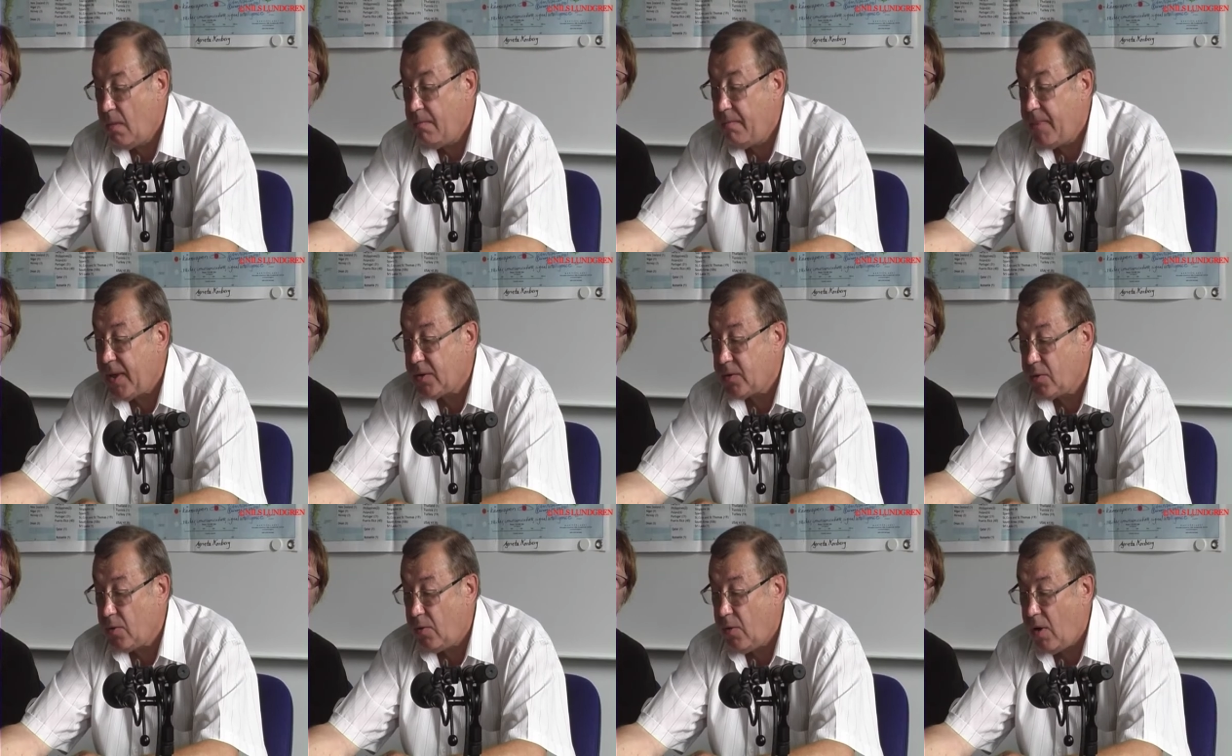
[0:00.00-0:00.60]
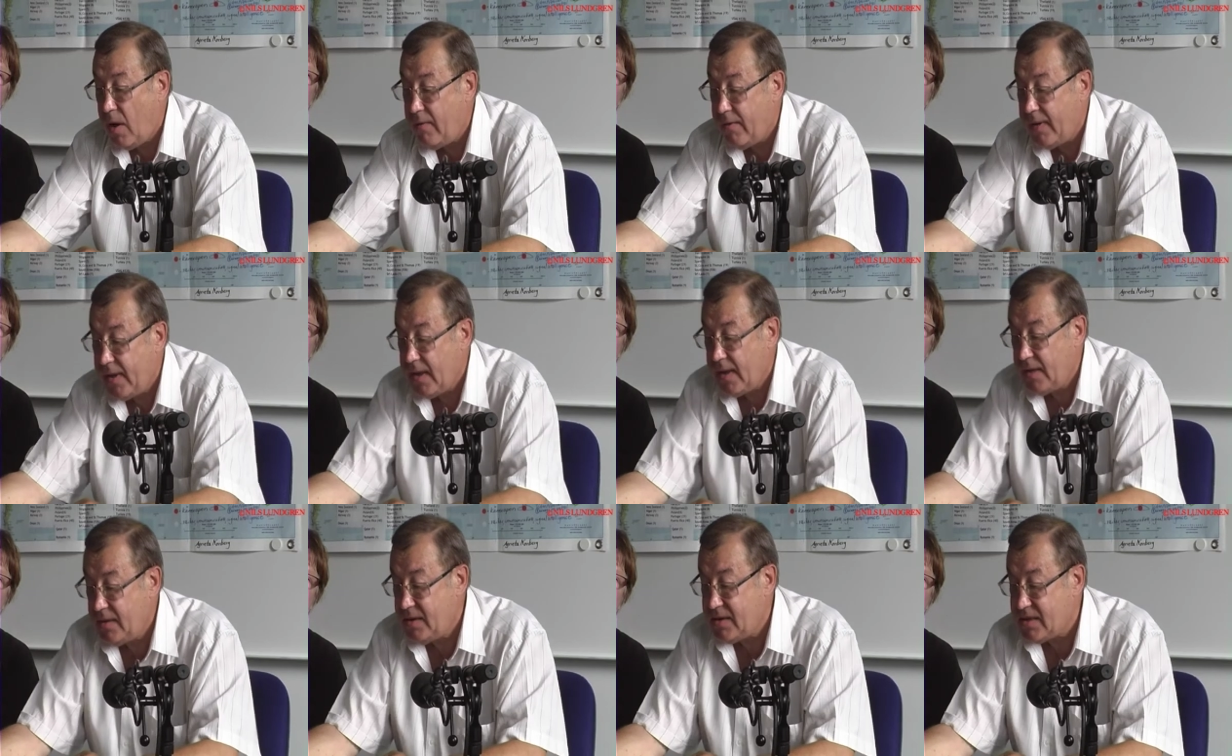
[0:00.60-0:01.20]
But to
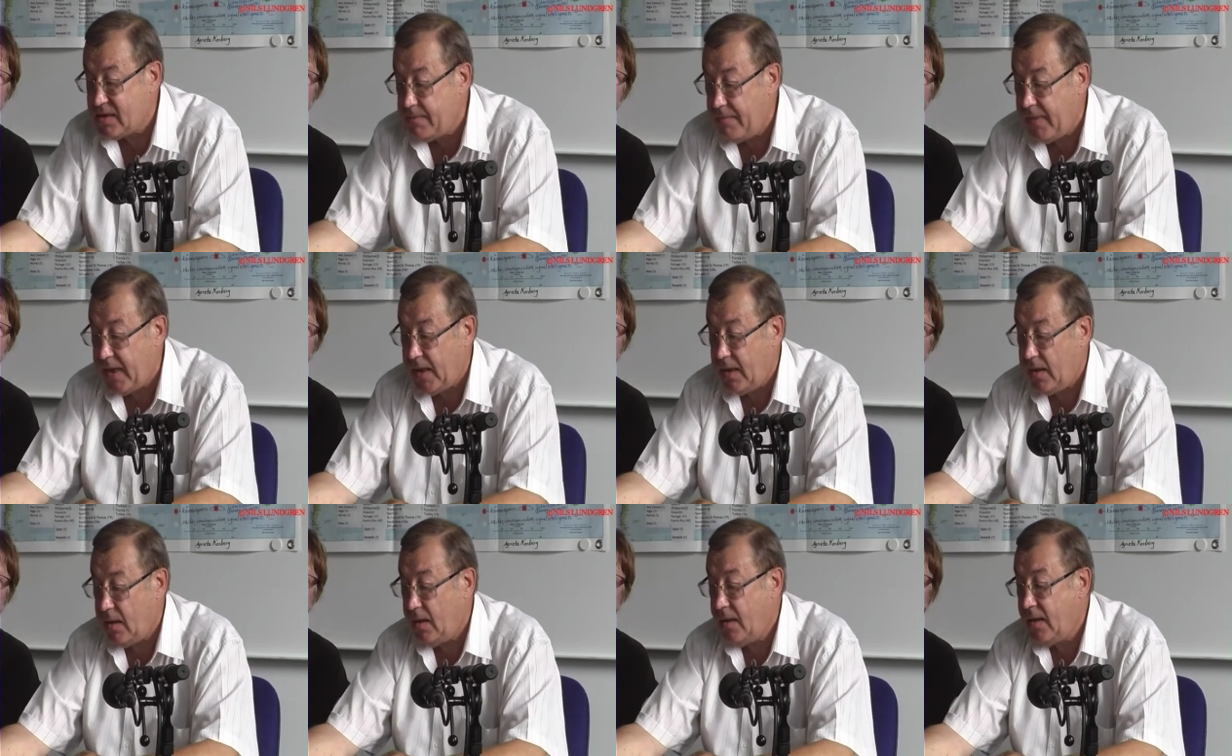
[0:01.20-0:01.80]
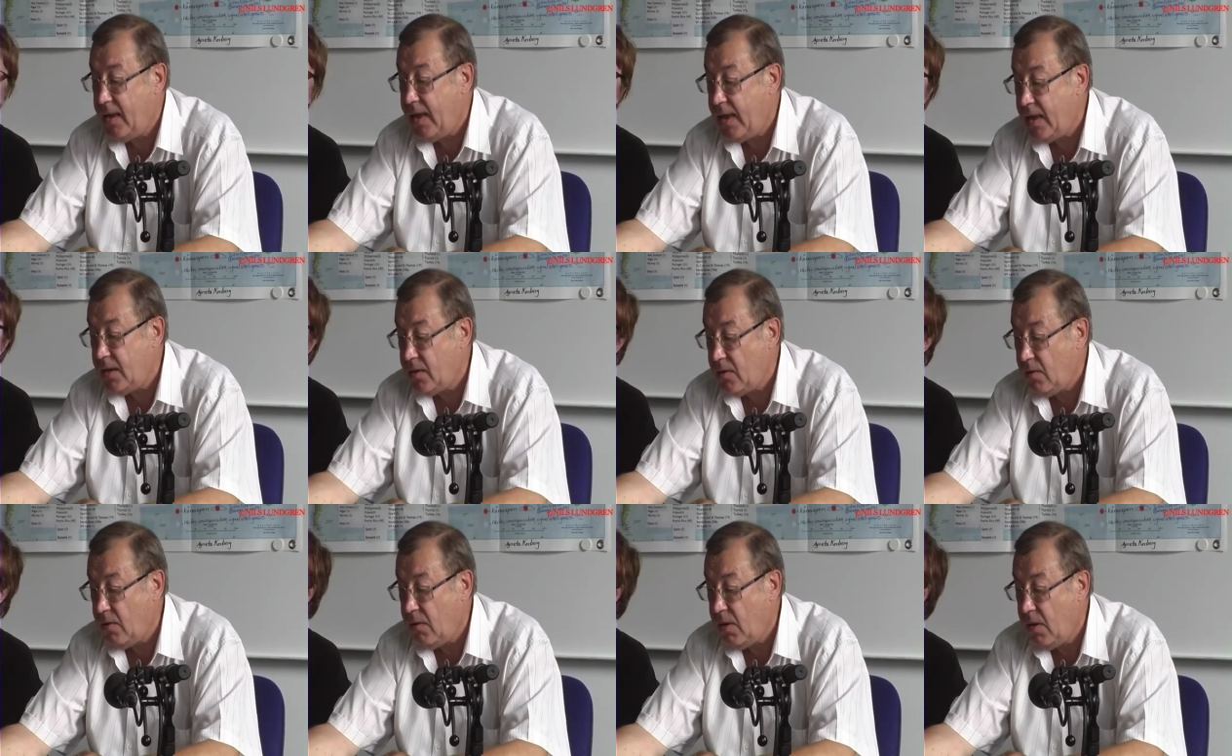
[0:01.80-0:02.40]
our dismay,
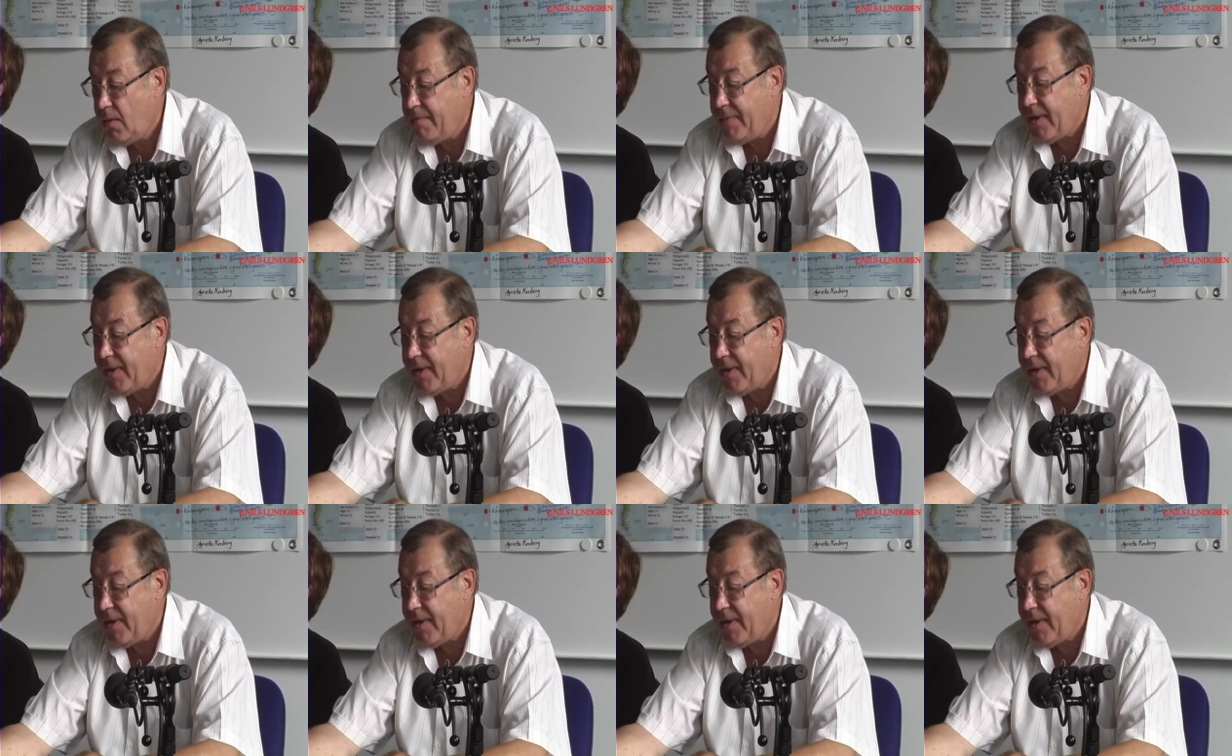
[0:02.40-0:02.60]
NATO